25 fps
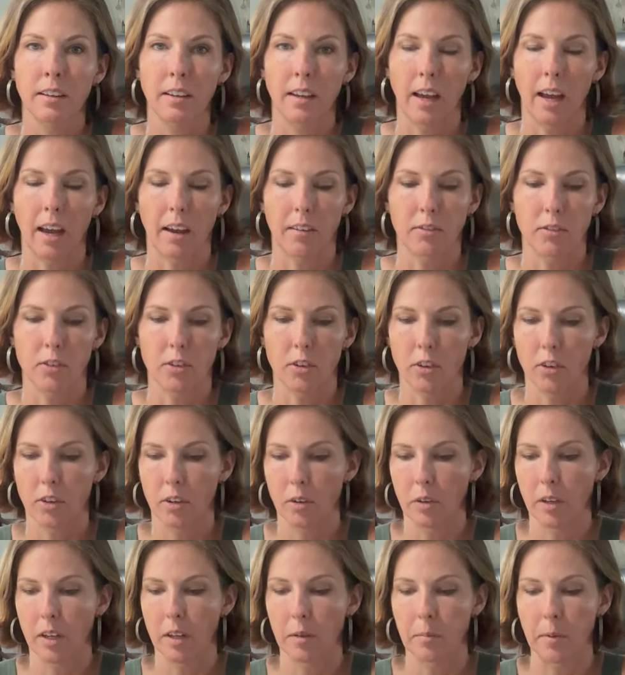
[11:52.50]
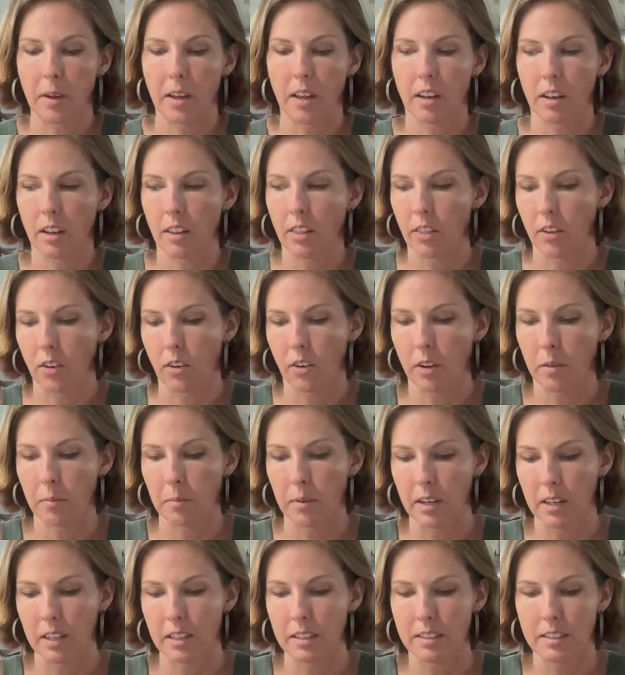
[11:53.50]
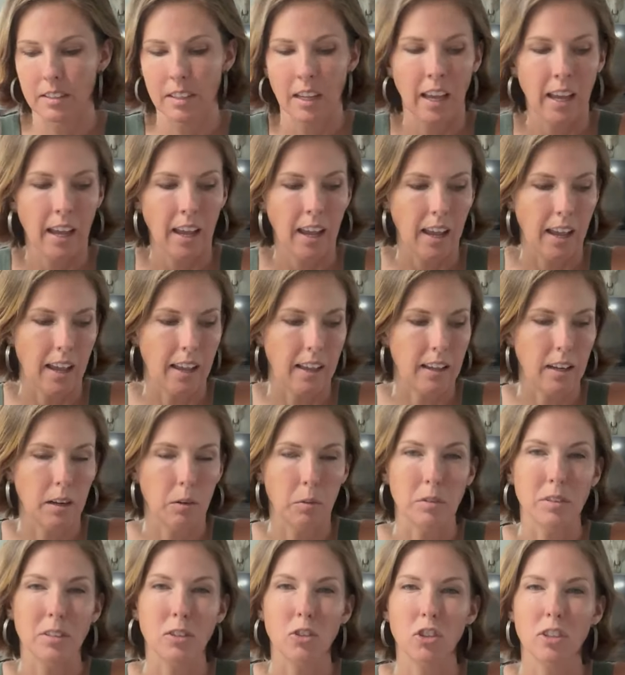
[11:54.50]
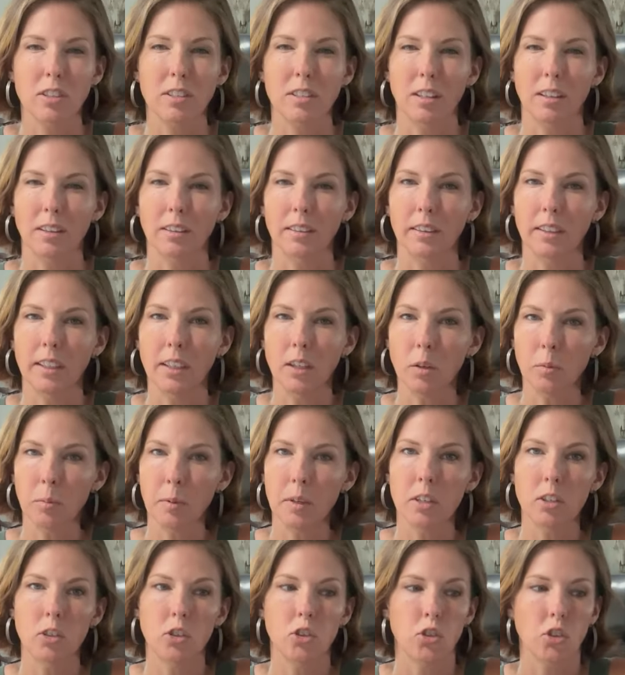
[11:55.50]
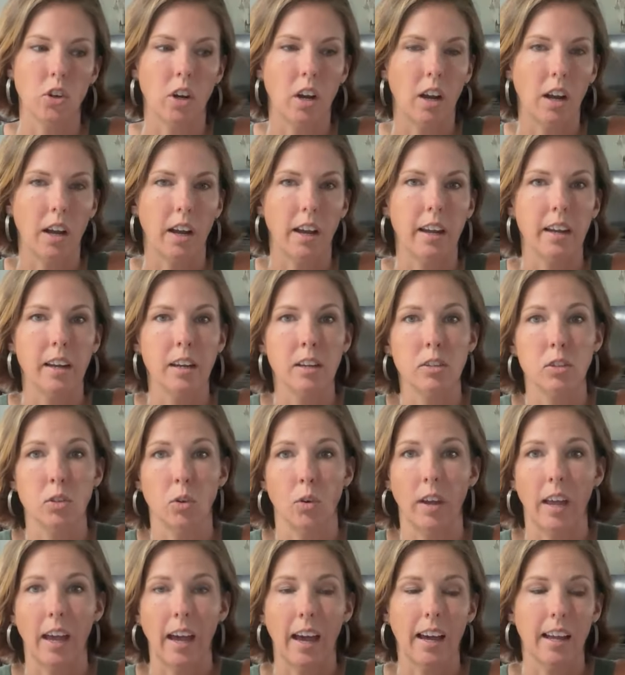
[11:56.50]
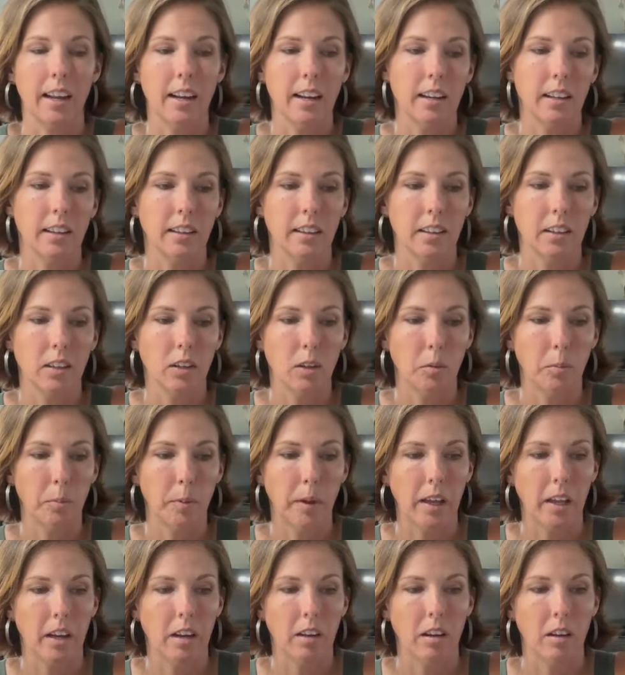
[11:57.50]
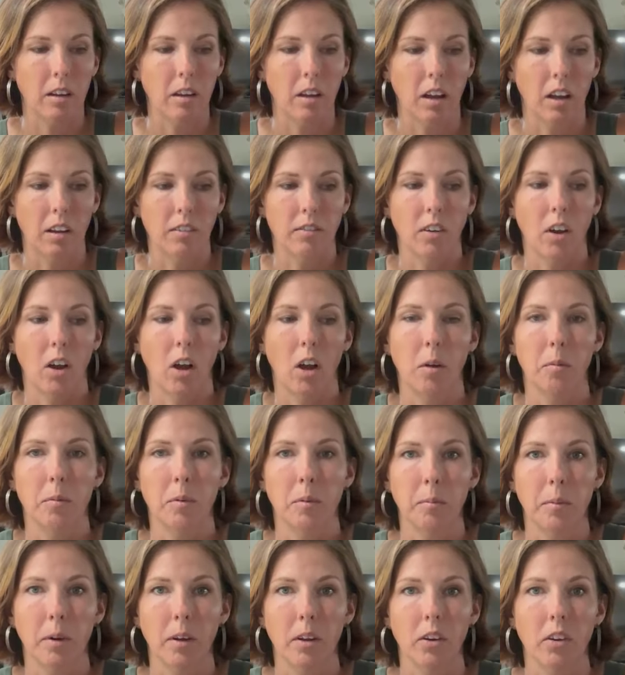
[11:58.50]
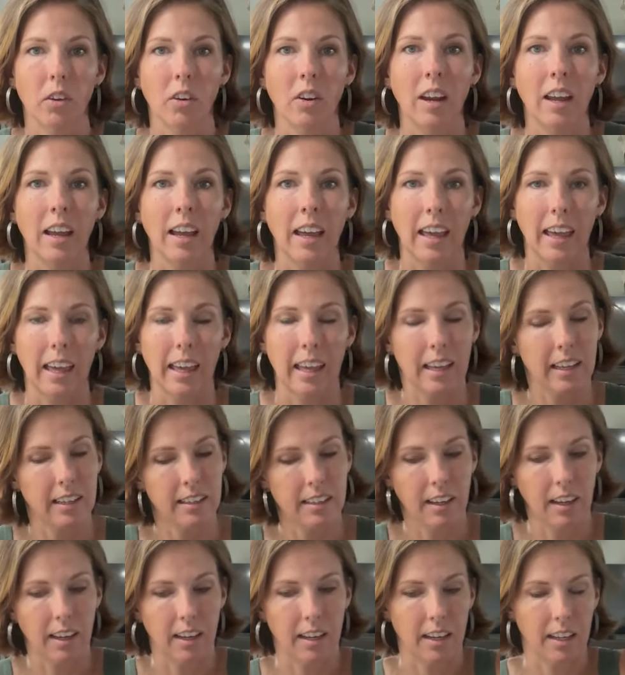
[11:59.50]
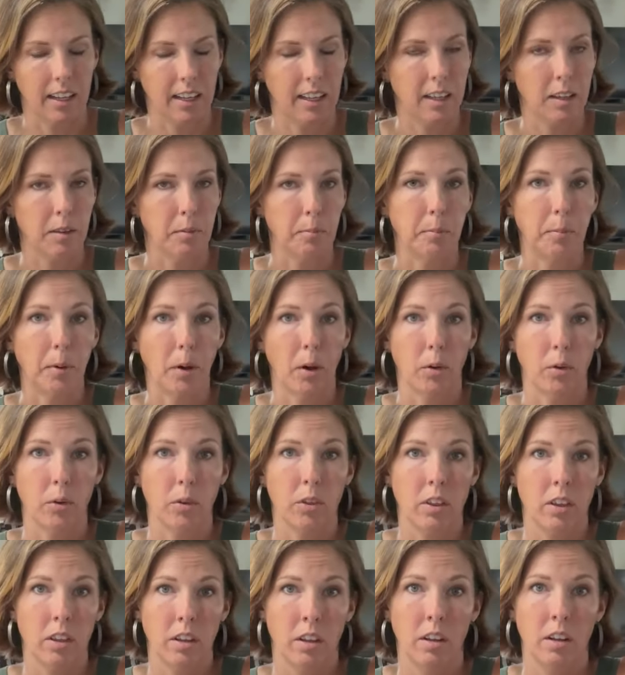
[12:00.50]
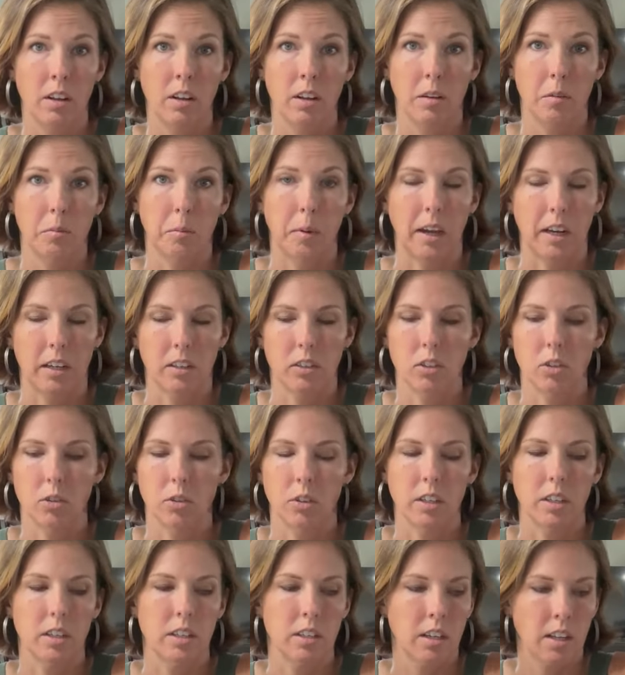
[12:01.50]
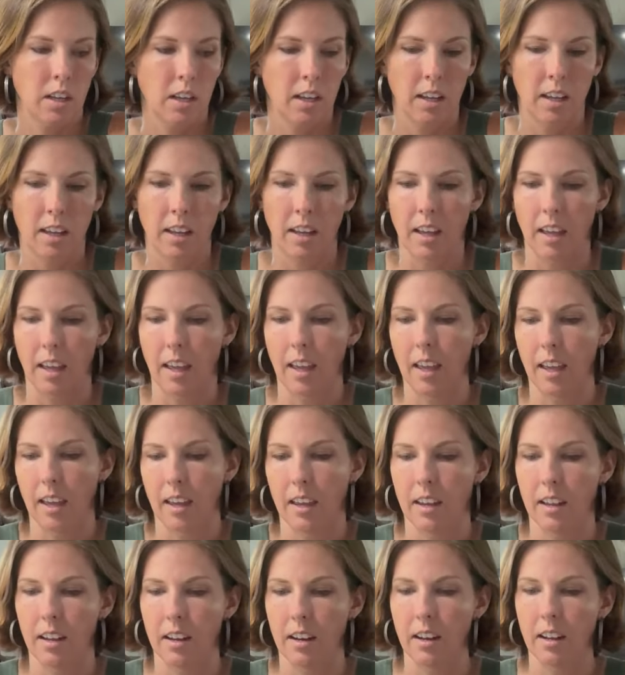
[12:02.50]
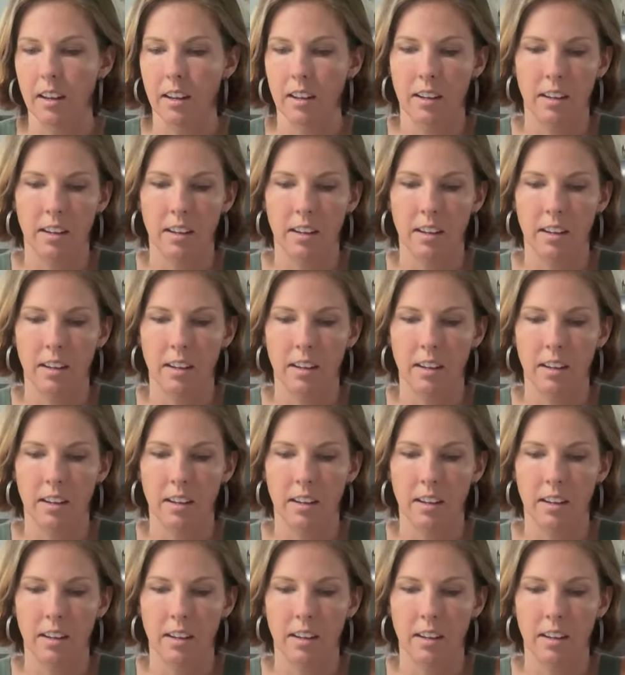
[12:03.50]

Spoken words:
after it had been 30 minutes and it was just a little bit dry. So I added a little bit of almond butter and honey, both, back to it. And